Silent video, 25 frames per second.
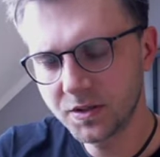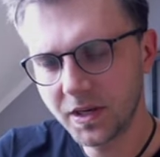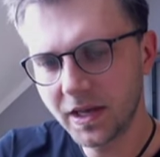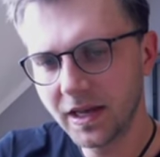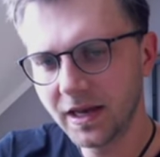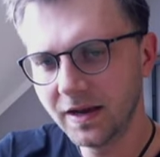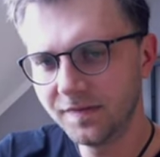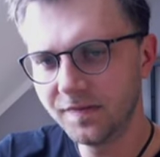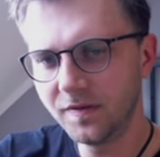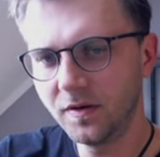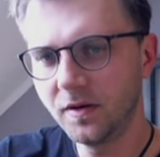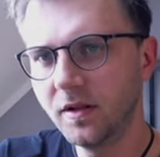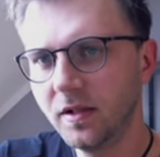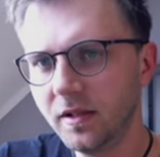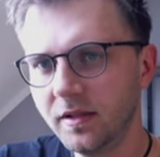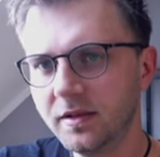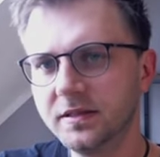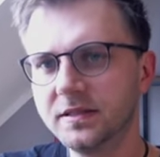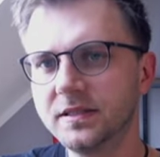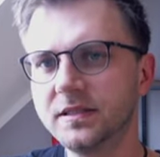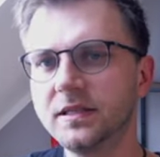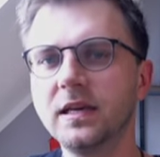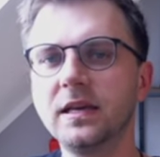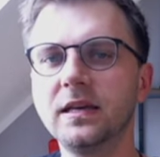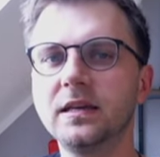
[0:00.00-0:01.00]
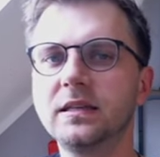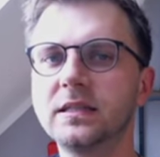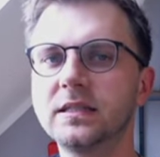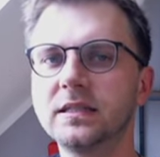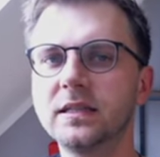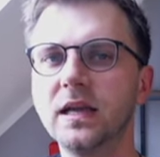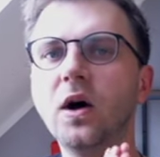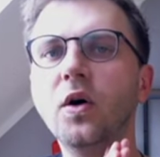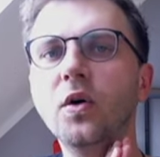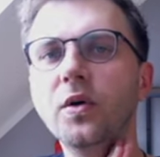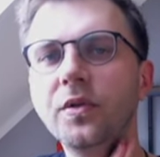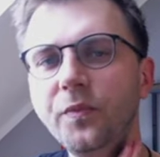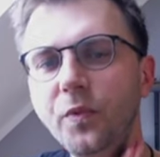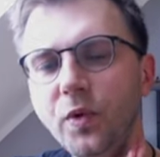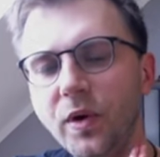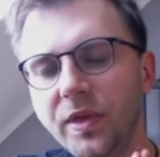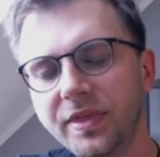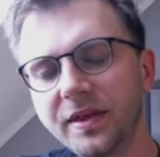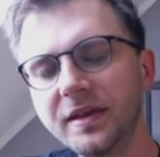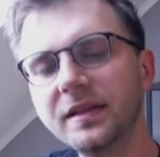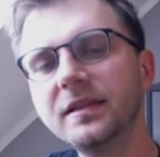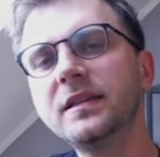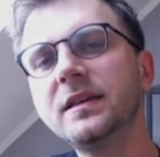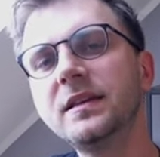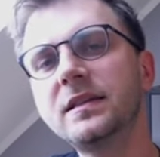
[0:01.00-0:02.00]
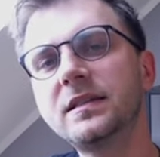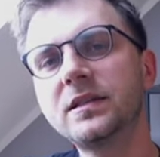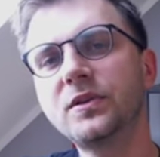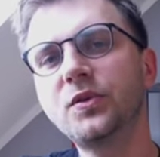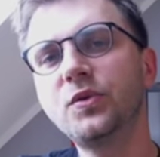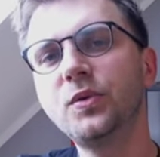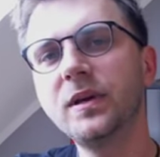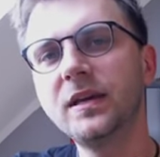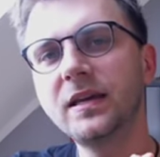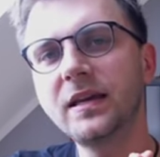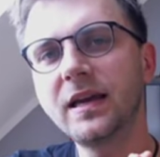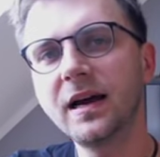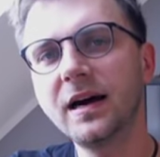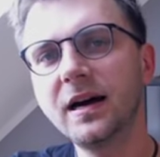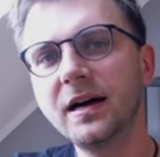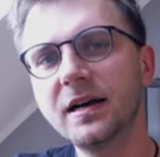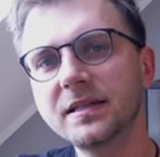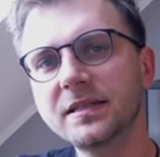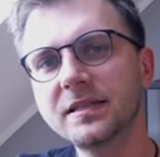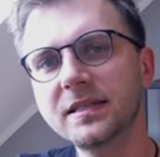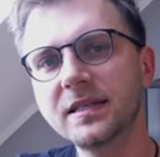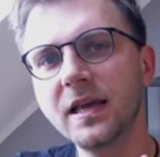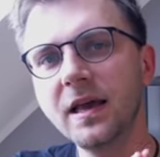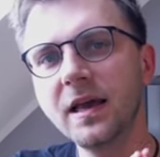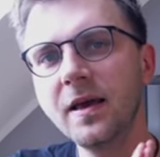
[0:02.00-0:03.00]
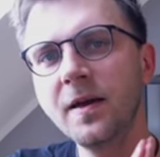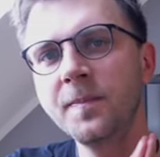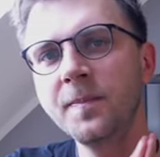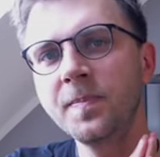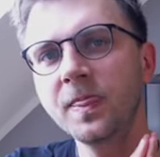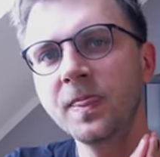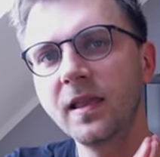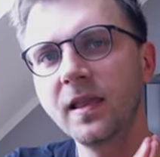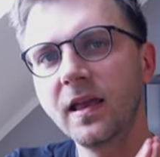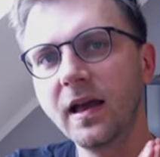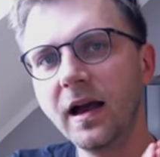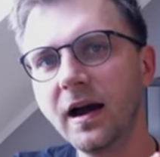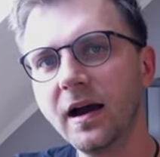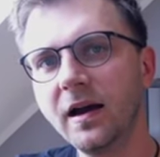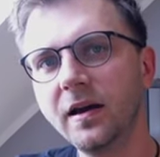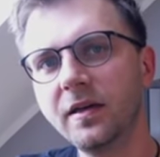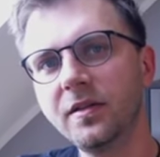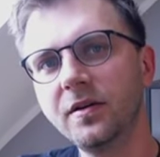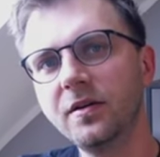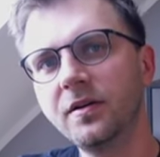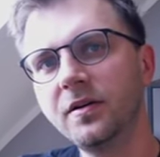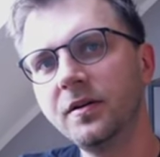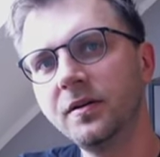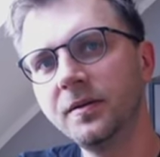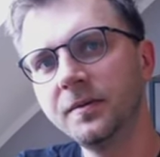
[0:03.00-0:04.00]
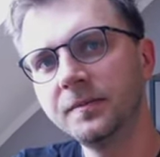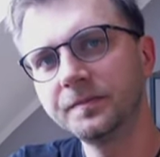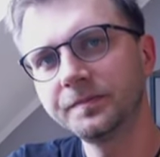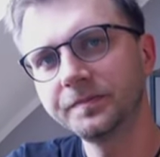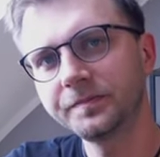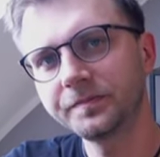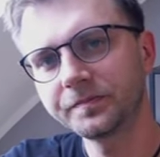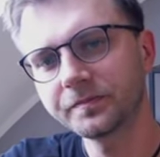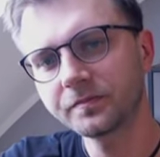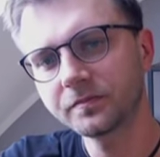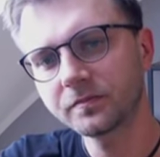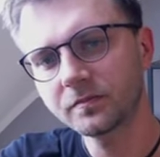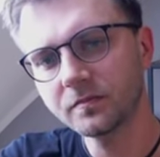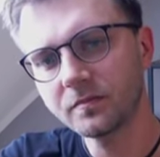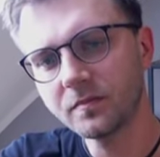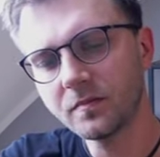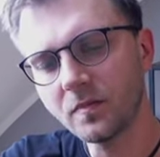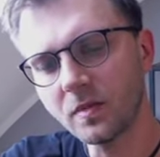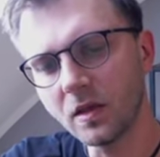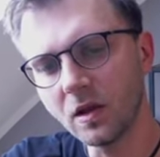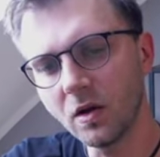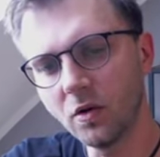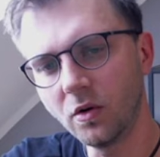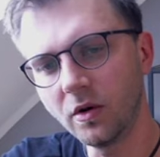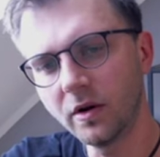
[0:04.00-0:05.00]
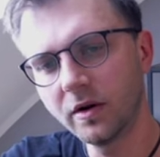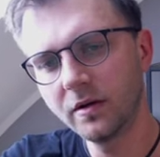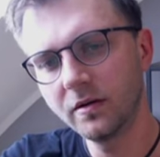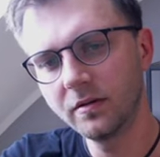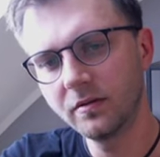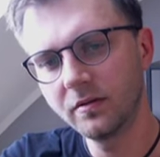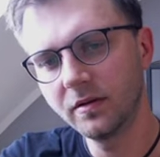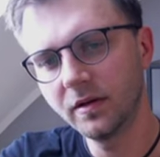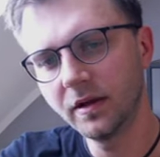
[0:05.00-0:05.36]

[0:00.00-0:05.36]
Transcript: have all these things now and within this screencast either or